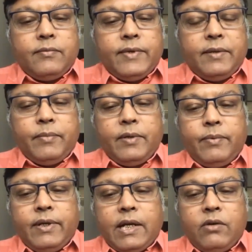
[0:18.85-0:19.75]
very
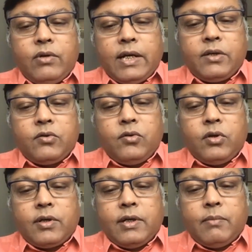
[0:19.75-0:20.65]
briefly, I would like to
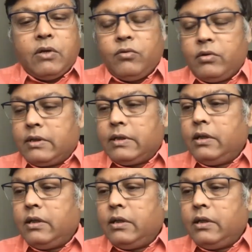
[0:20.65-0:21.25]
talk about,